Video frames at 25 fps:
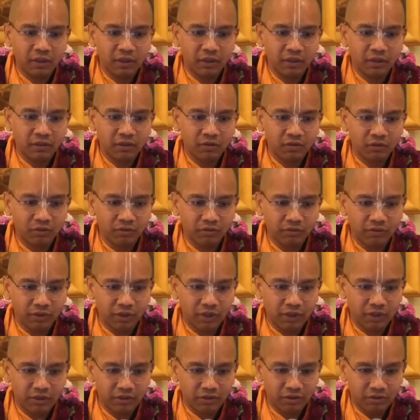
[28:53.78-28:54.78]
So we'll
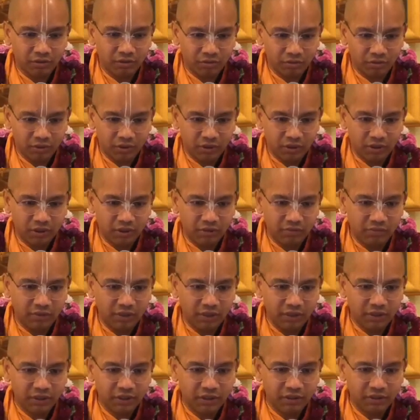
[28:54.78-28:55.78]
continue with the
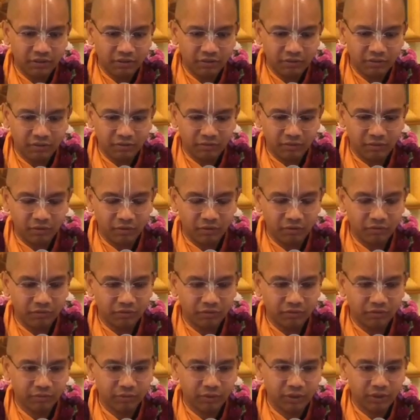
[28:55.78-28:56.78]
reflection of
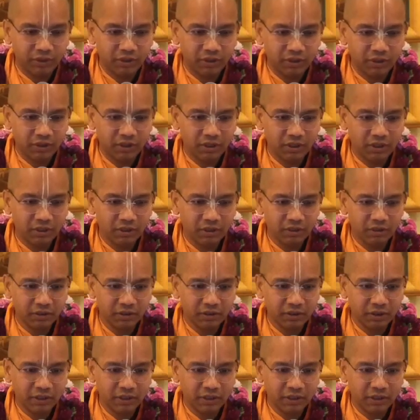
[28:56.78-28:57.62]
Bhaktisiddhanta.